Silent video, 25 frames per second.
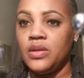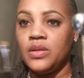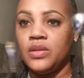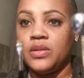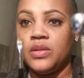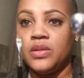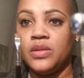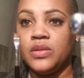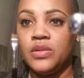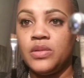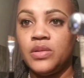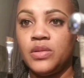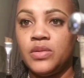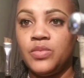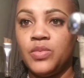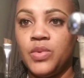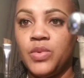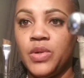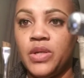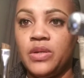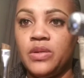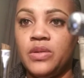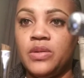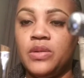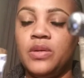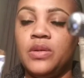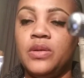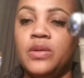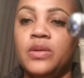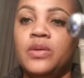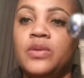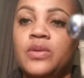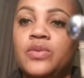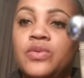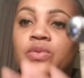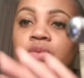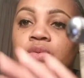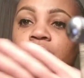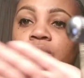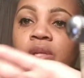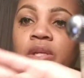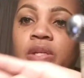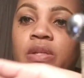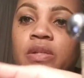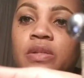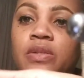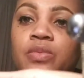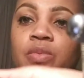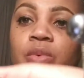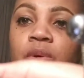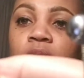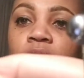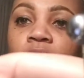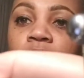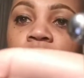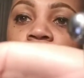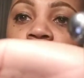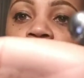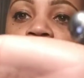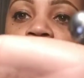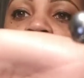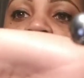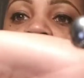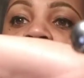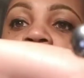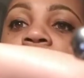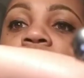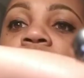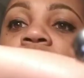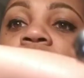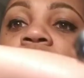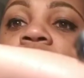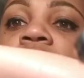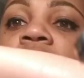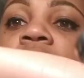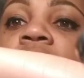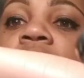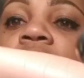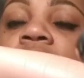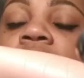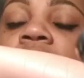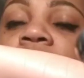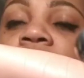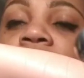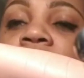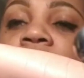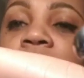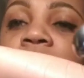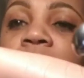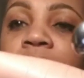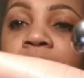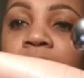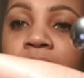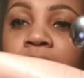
This is what you'll need as well. You can see that.